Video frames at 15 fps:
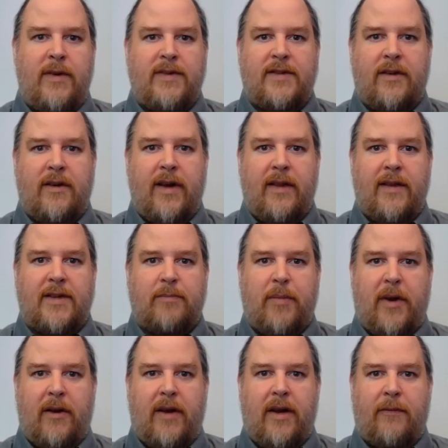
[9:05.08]
was during this
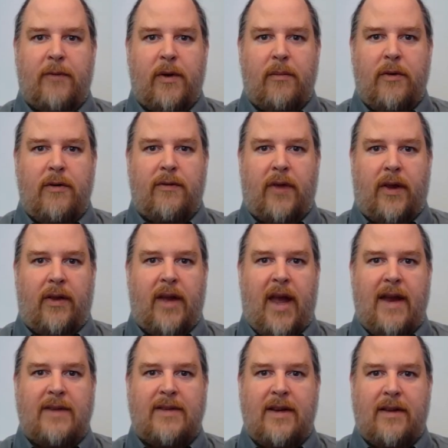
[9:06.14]
period of removal,
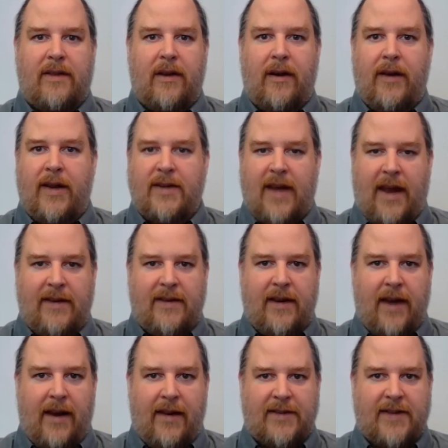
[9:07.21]
1830 to
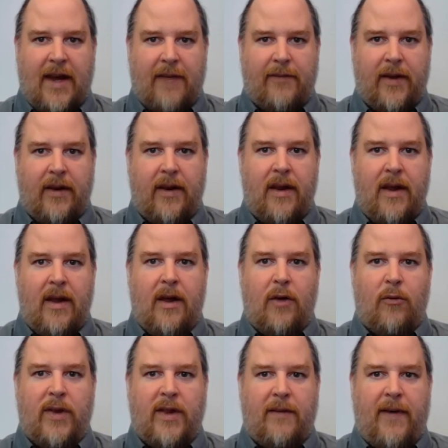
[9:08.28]
1887,
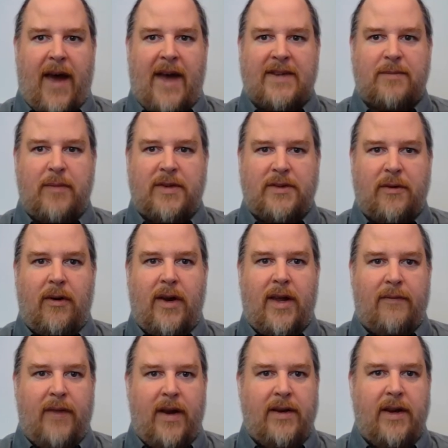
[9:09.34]
when the vast majority
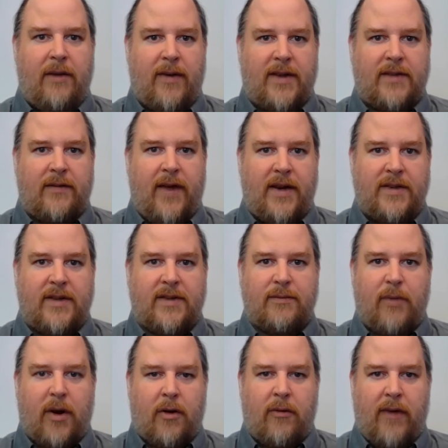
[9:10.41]
of Indian reservations
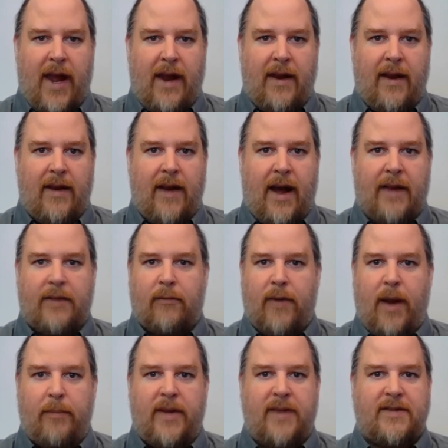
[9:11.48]
were created on the
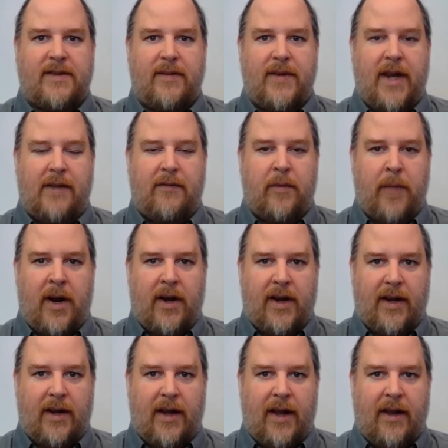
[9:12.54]
remnants of Native
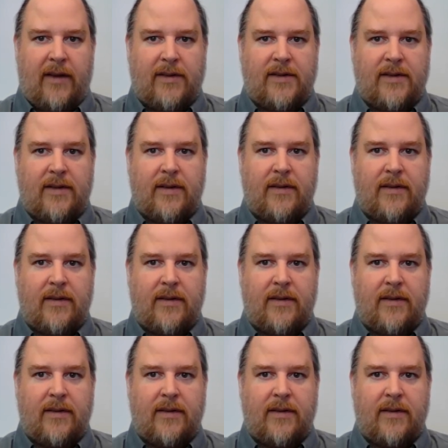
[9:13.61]
American land.